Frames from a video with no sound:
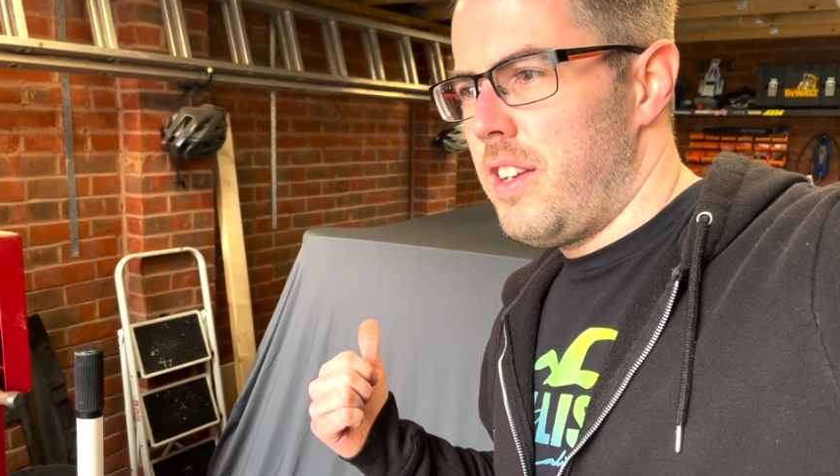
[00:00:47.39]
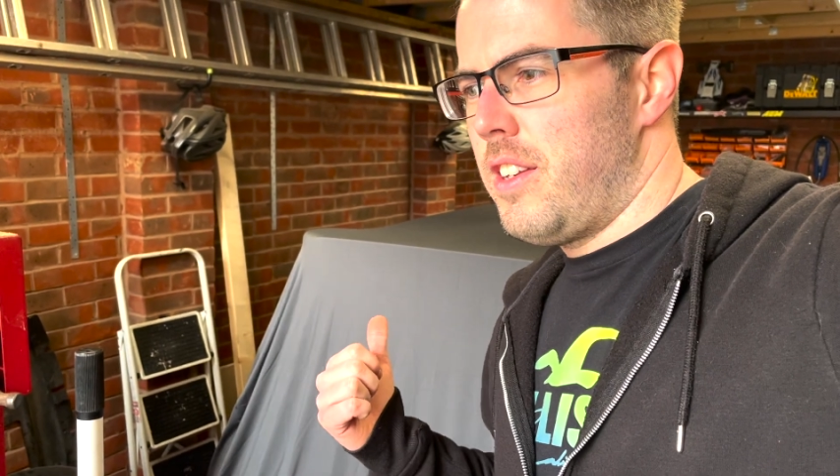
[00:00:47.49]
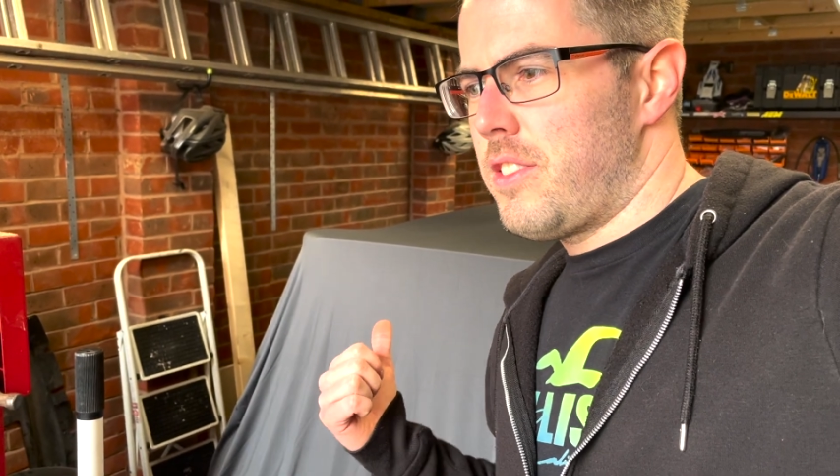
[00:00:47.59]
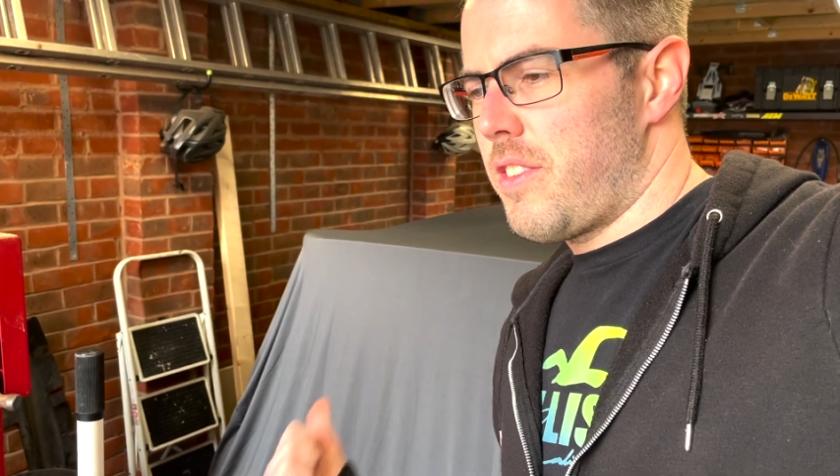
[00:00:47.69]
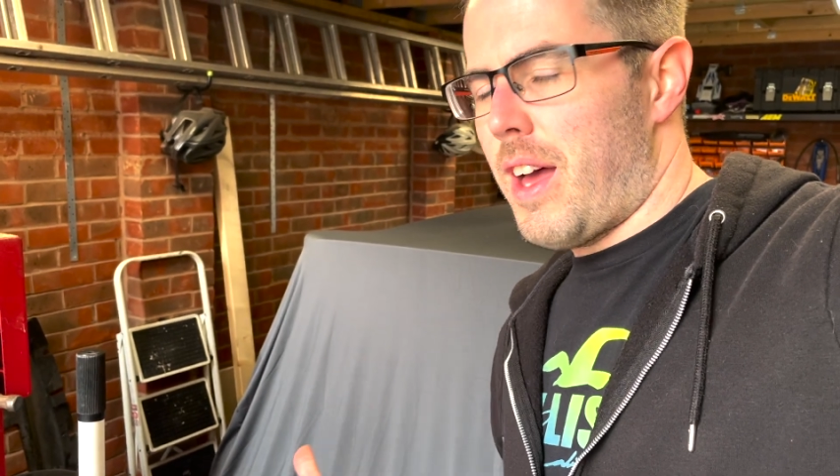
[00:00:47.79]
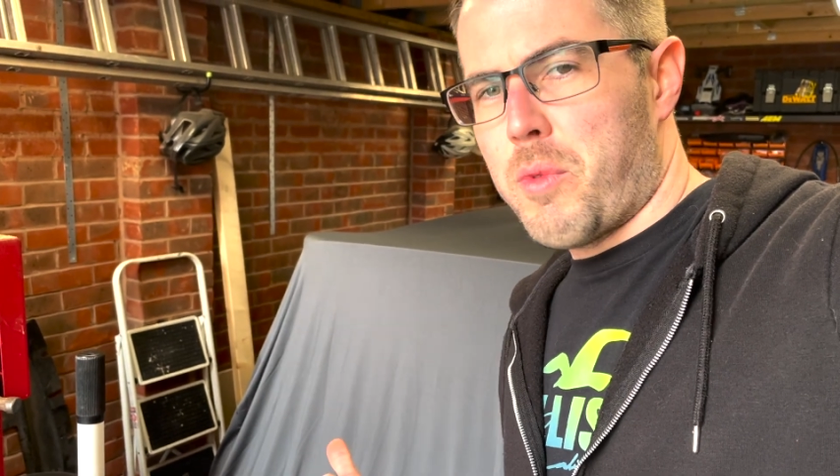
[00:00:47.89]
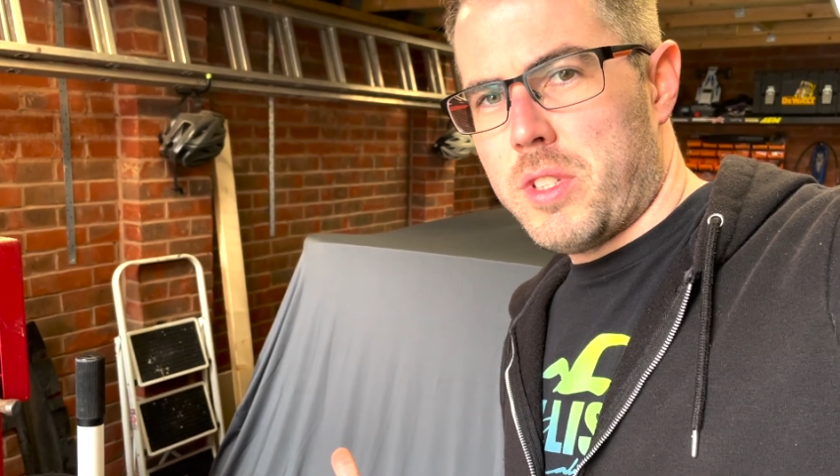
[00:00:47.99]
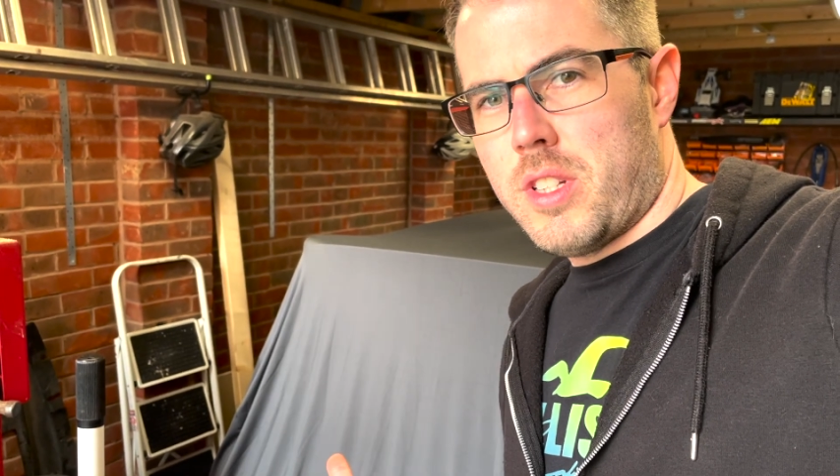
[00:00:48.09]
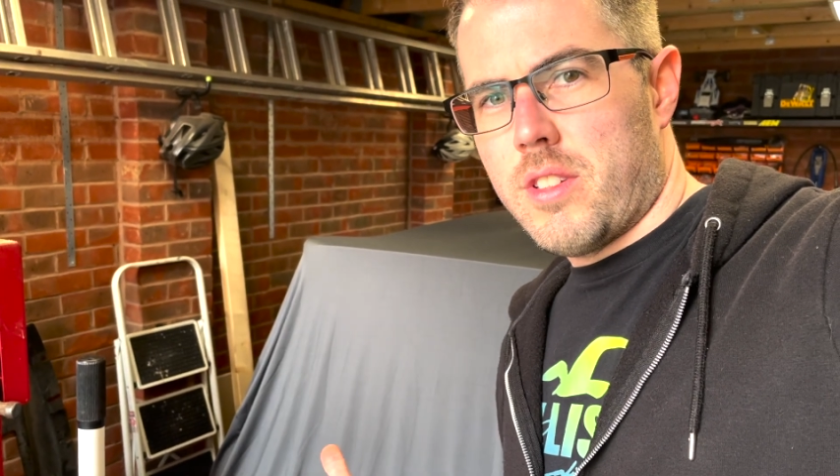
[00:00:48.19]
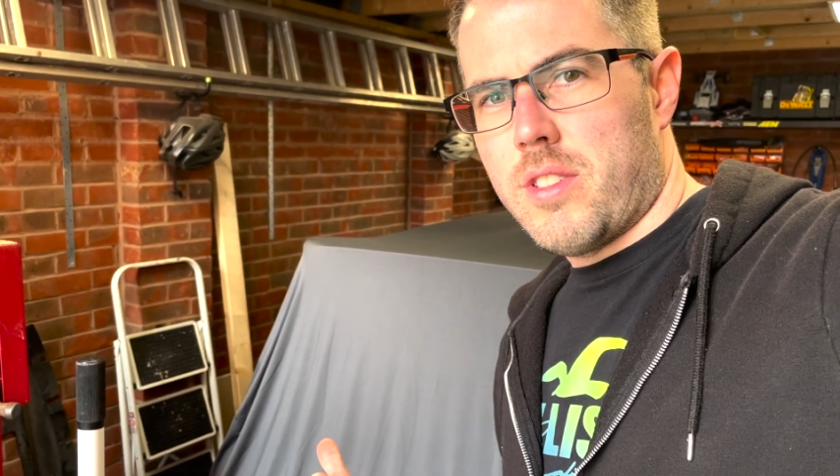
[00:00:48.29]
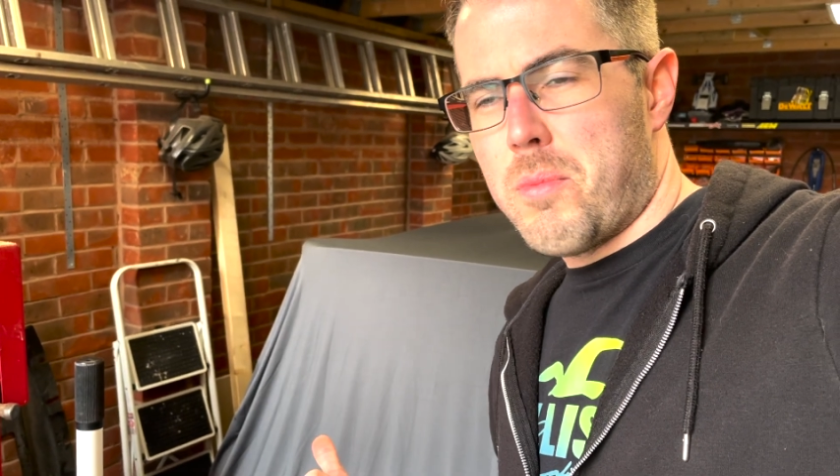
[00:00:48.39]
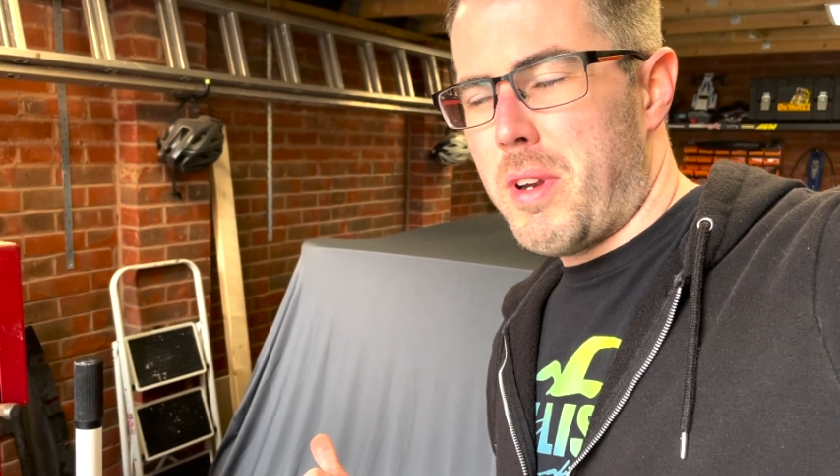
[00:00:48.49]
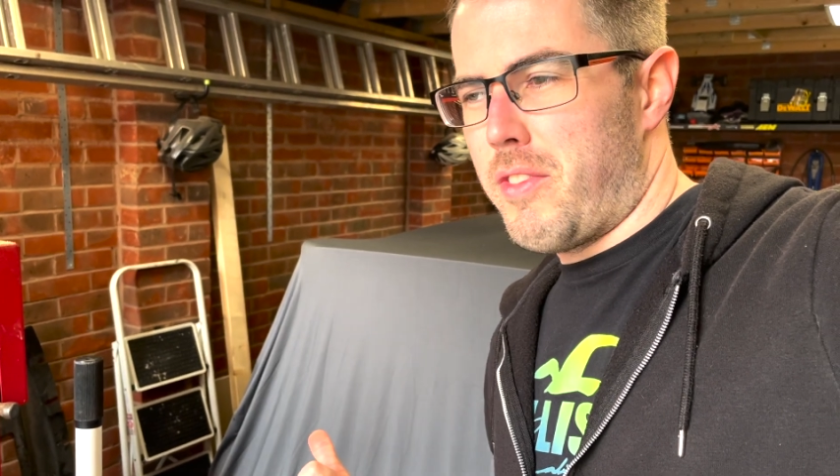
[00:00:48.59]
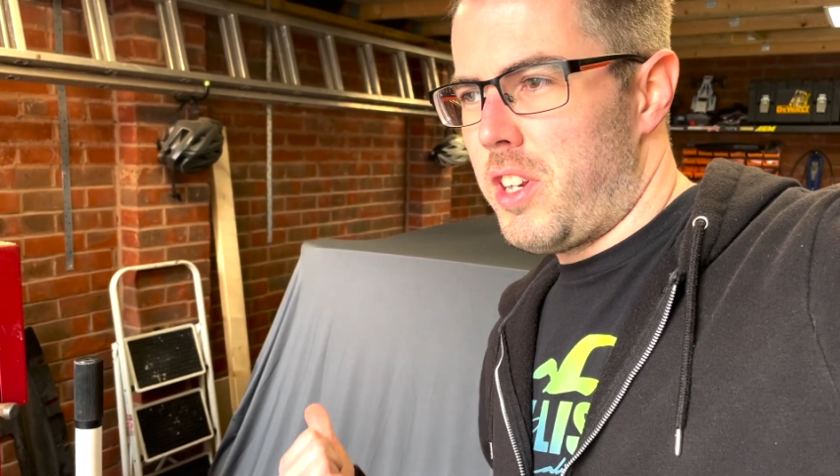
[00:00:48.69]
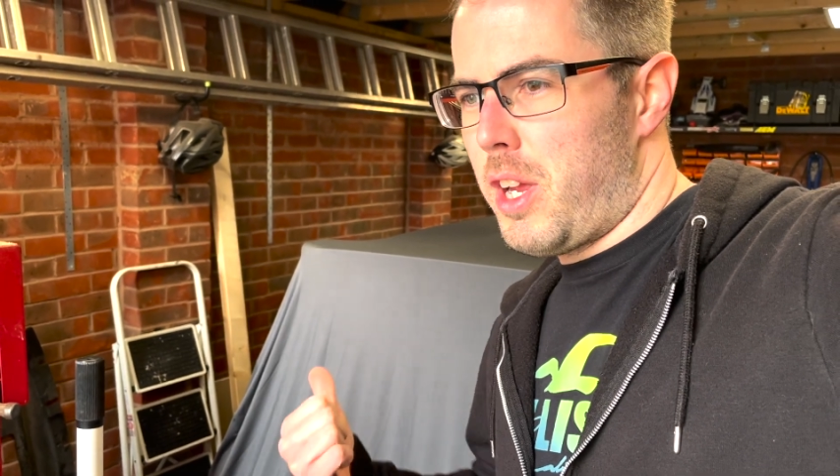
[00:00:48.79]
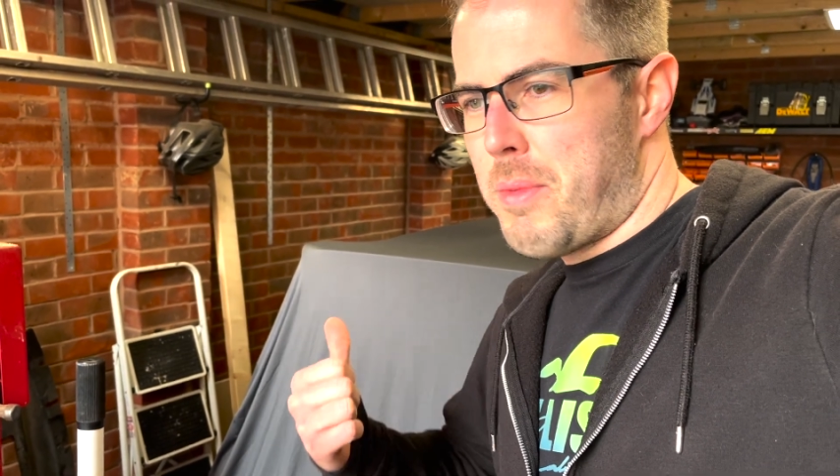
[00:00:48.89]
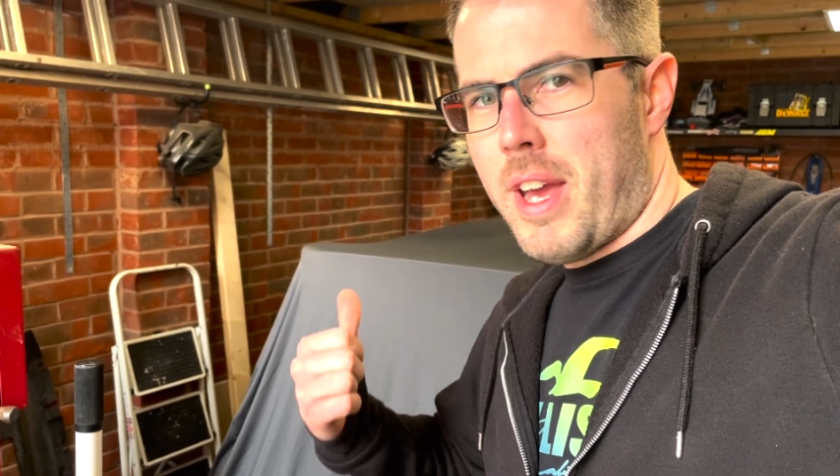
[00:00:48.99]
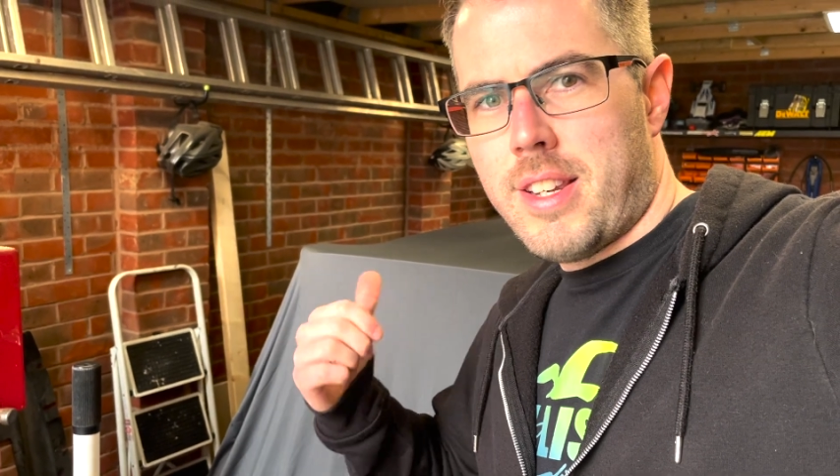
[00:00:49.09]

so that was a bit of a nightmare.